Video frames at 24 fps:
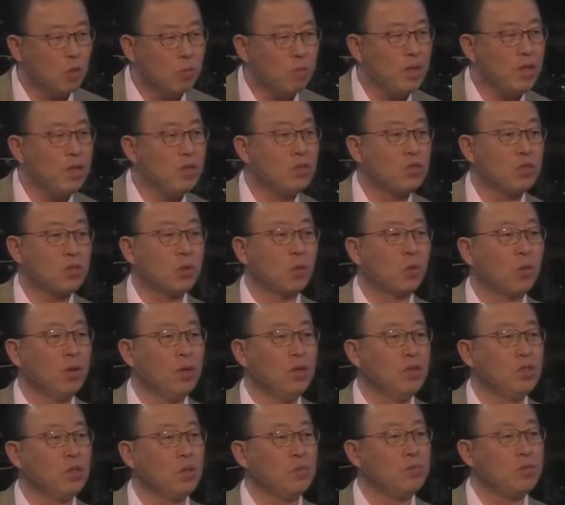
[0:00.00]
many
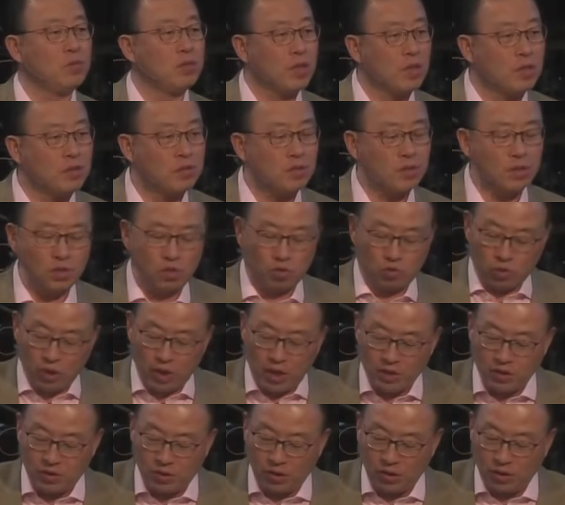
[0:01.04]
stories of senseless
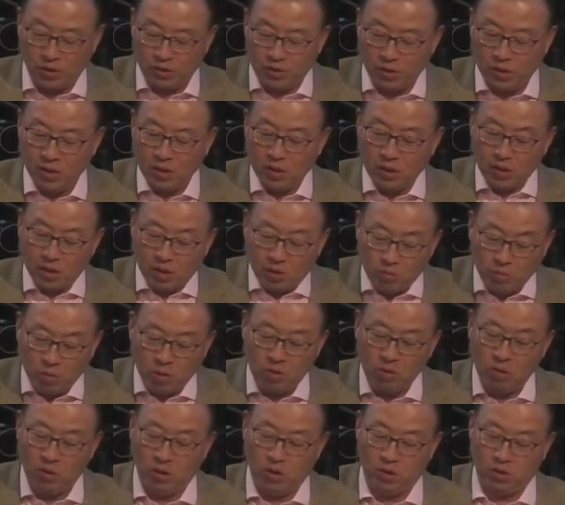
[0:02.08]
tragedies
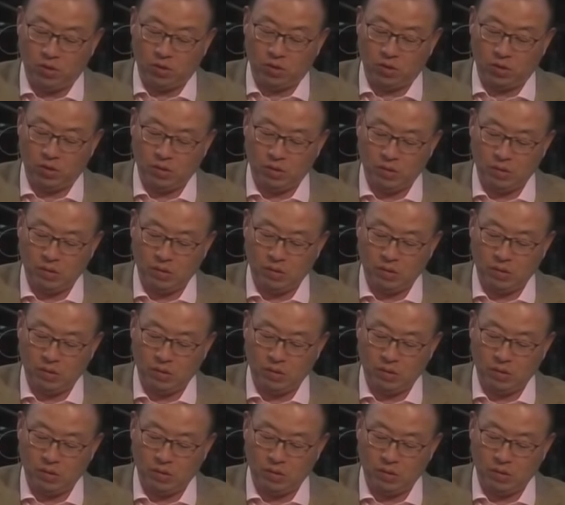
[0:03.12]
among us.